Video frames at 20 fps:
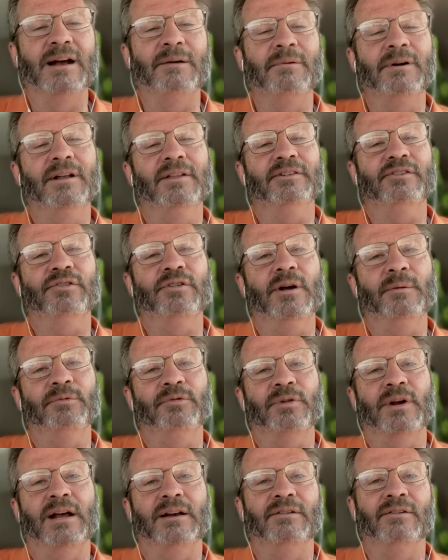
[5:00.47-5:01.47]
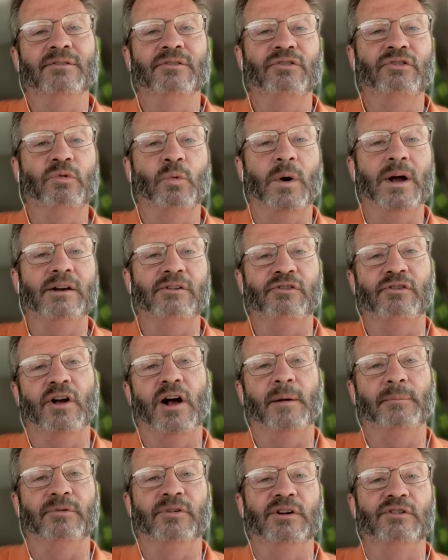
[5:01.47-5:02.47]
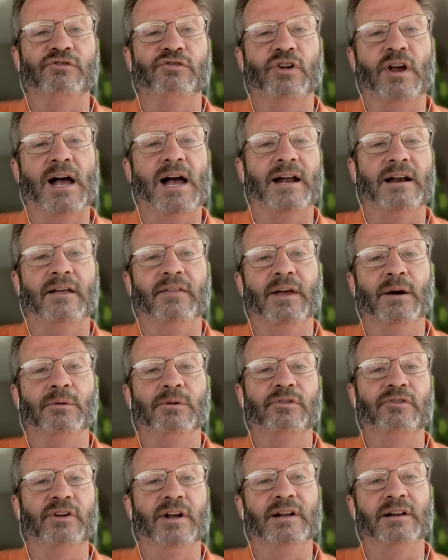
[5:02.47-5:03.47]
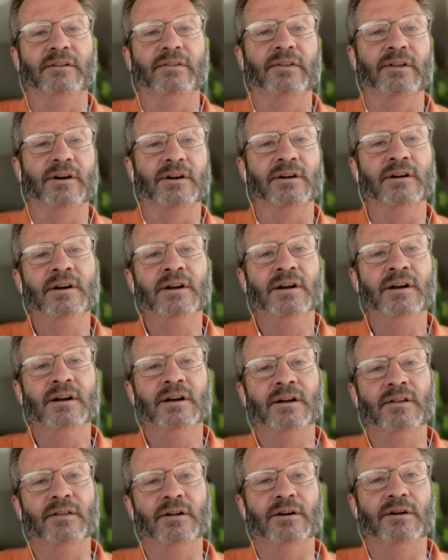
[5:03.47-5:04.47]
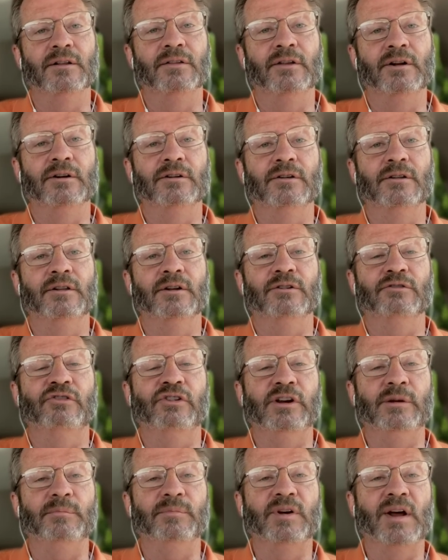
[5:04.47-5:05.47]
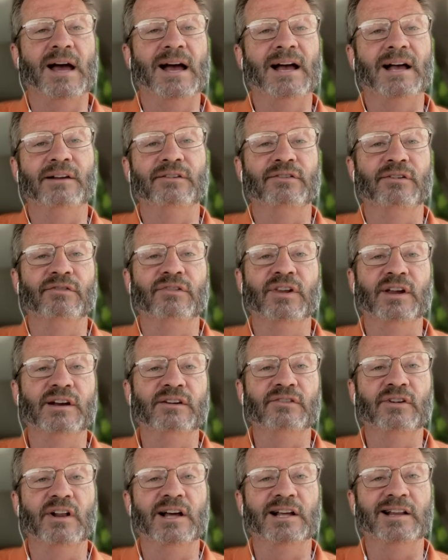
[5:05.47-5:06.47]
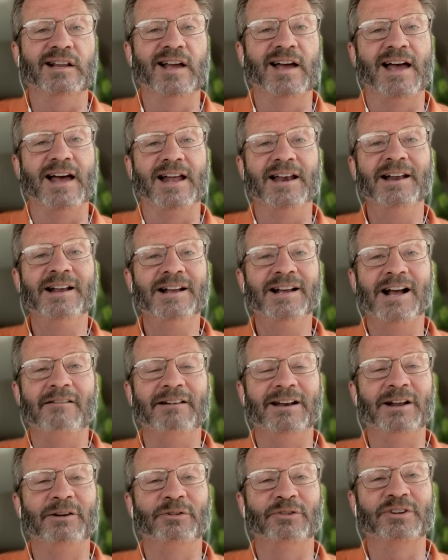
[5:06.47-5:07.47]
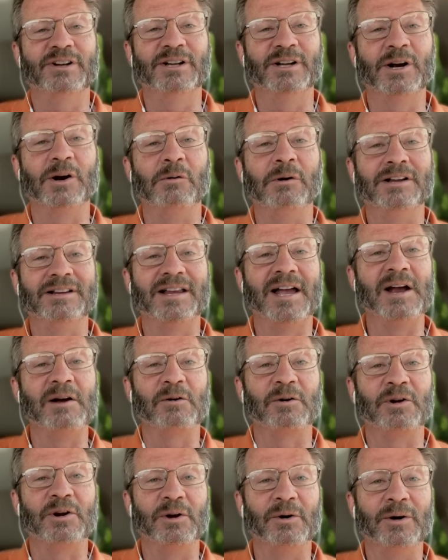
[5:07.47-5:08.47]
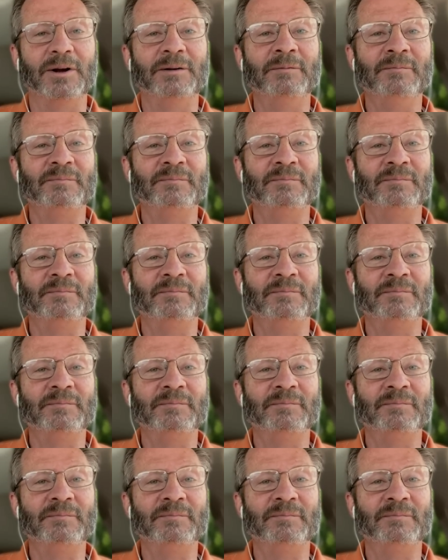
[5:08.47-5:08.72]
Well, the Trumps had sweatshops in China that were selling their their their their cheap ties and things like that. I mean, it was clear what they were doing.